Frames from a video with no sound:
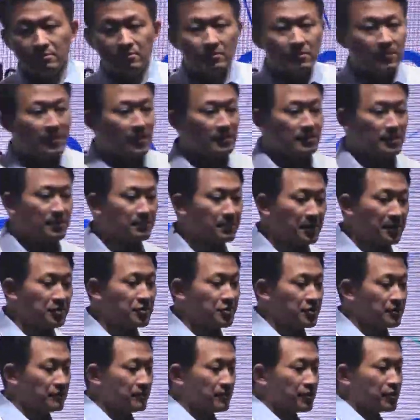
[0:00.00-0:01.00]
As I
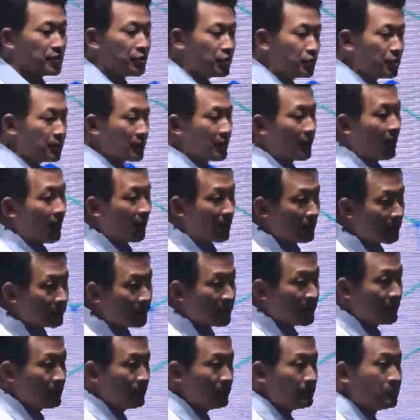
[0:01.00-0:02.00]
mentioned, new
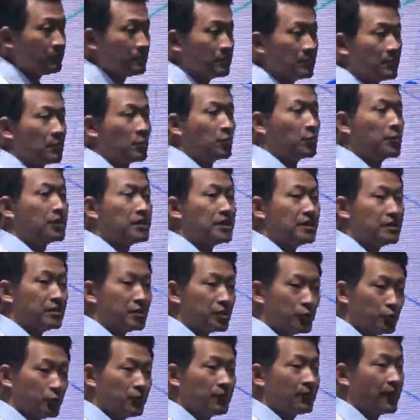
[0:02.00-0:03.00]
economy, we need
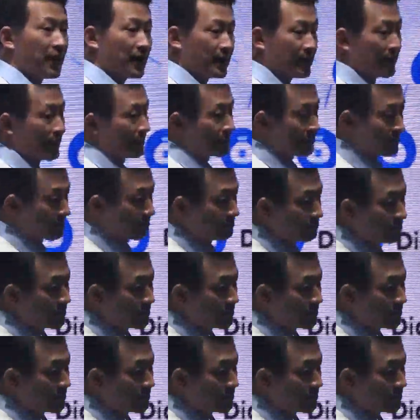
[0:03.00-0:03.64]
new finance.